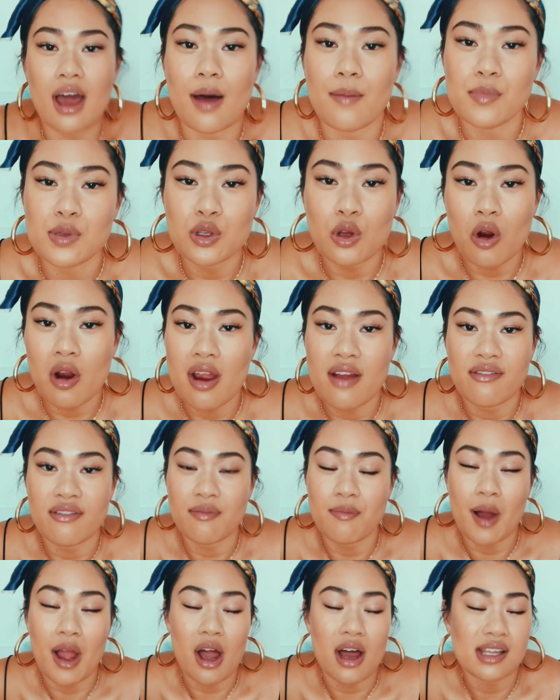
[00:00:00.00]
I'm sorry if
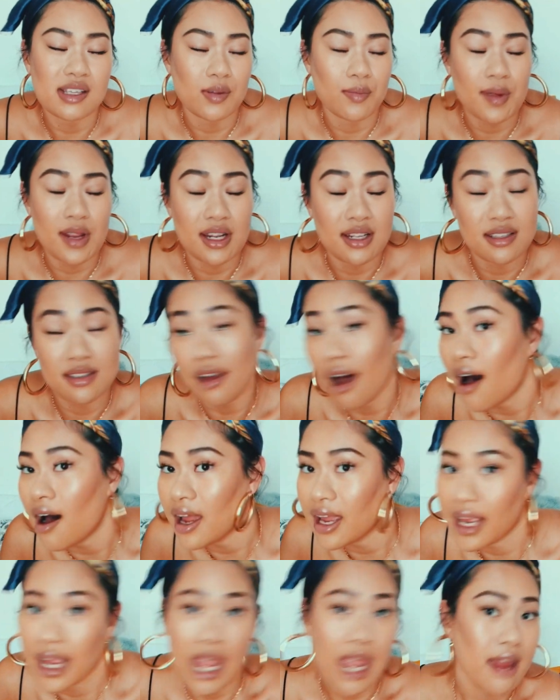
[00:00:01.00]
my eyes have been
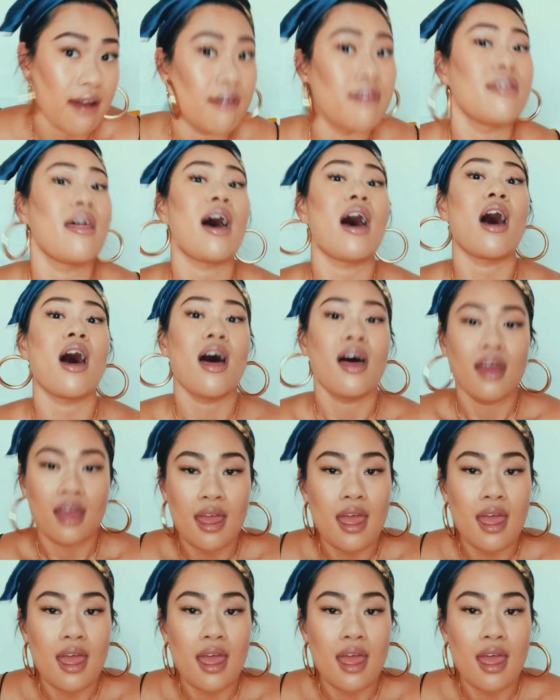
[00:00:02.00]
darting here and there